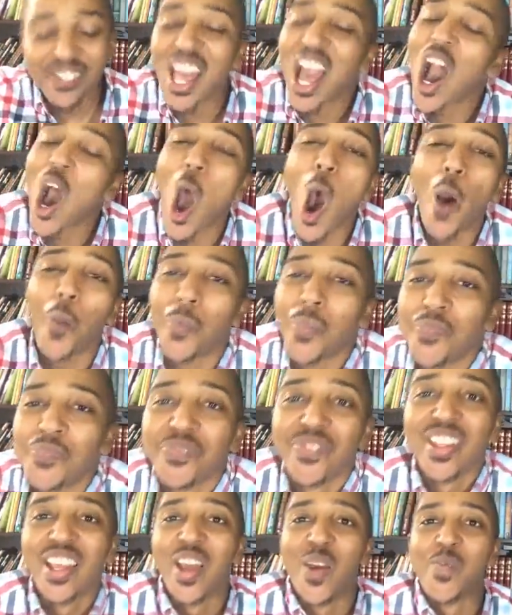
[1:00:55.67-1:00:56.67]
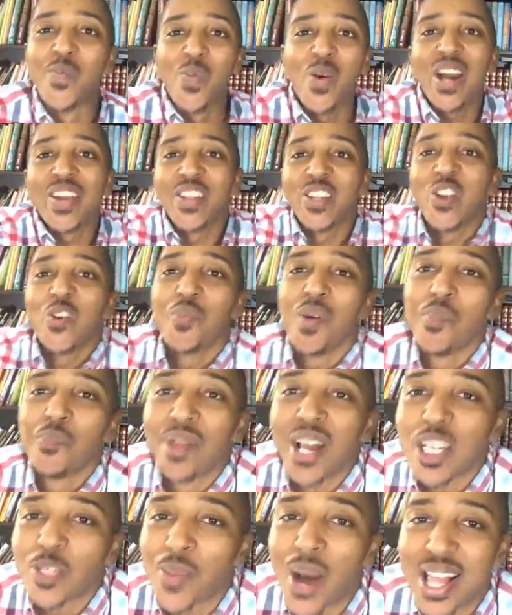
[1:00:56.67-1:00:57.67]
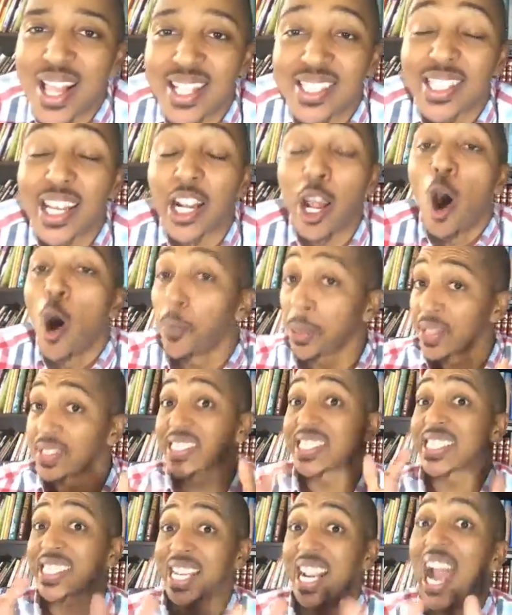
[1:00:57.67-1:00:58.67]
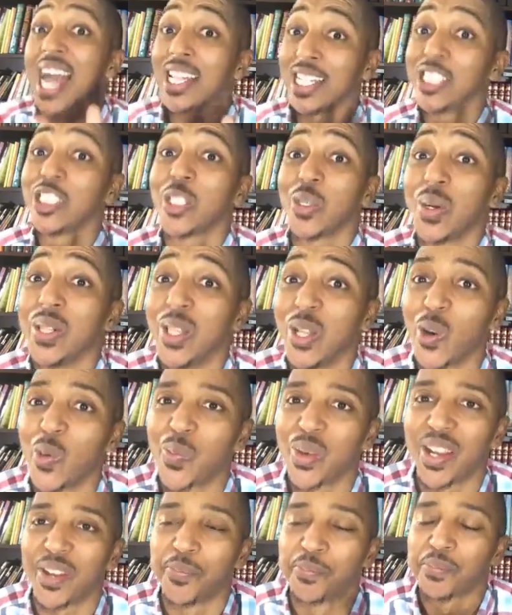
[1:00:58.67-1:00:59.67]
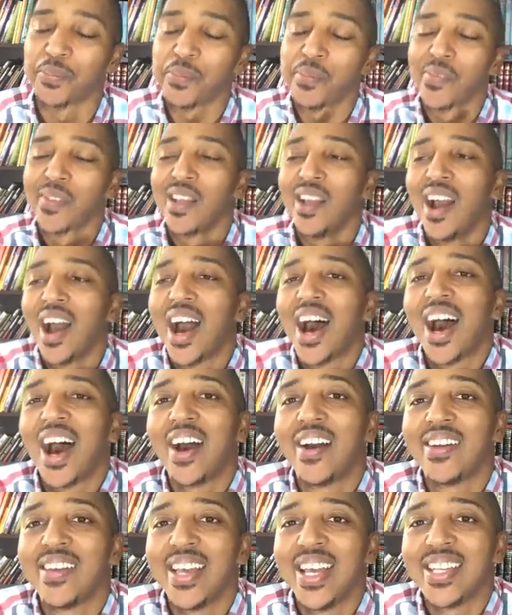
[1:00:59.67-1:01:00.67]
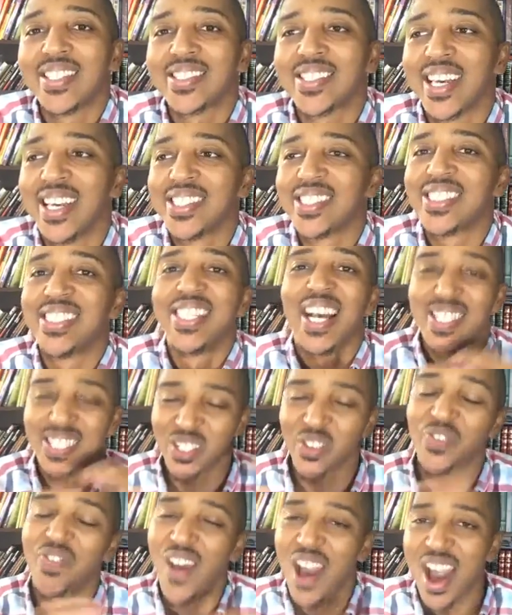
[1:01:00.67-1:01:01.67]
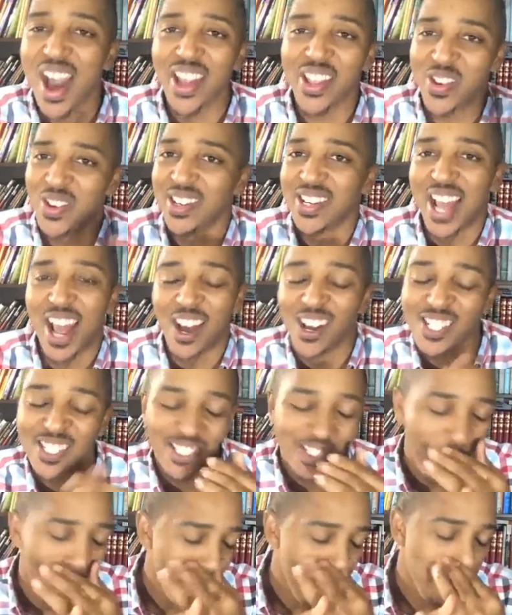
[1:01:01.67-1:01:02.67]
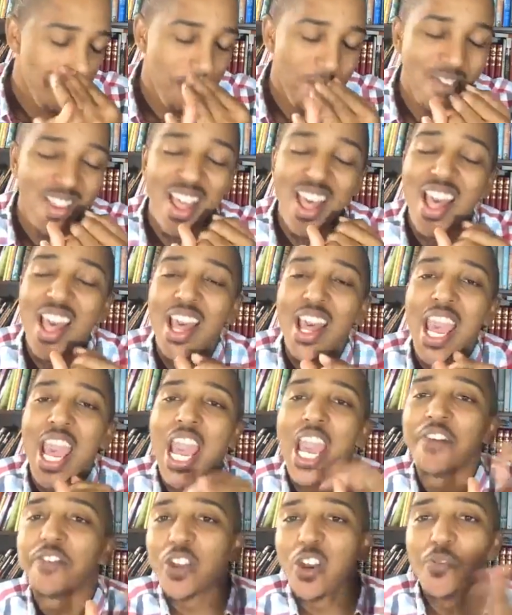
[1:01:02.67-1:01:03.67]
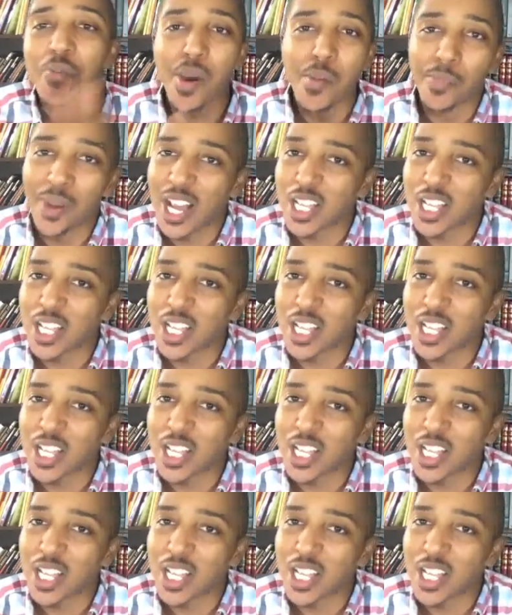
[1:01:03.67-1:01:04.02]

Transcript: I hope, pray that you've been blessed by your study. Hope this challenged you a little bit. Uh, it's, it's justified your doubts. If you've been